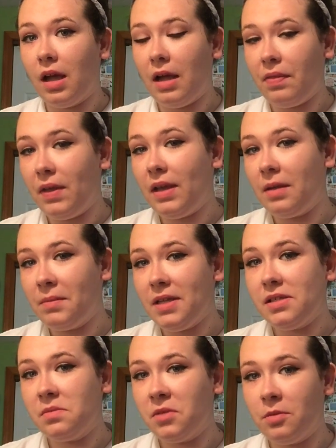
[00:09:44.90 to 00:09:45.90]
I think I
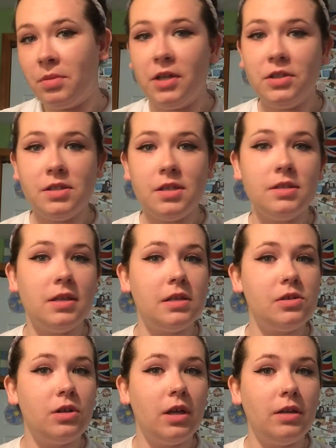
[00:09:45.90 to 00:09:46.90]
made some good purchases
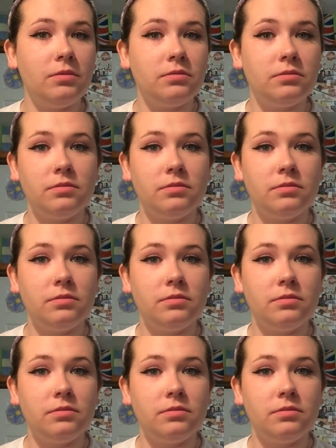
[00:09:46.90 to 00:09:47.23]
yesterday.